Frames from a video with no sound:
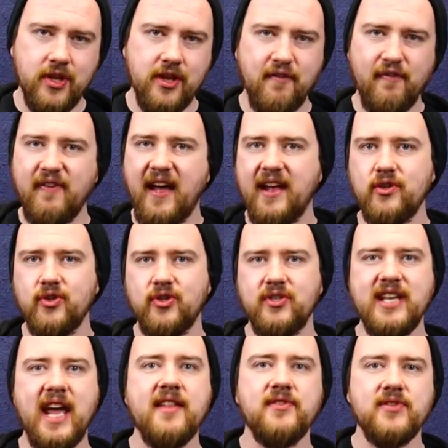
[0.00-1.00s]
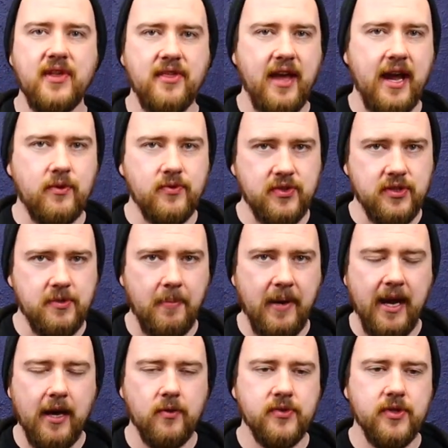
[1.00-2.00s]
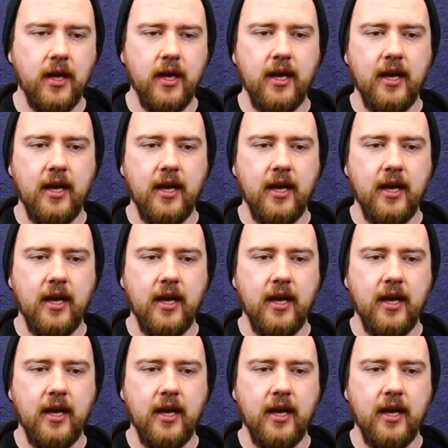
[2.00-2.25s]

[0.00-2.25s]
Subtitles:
that fetch tens of thousands of pounds,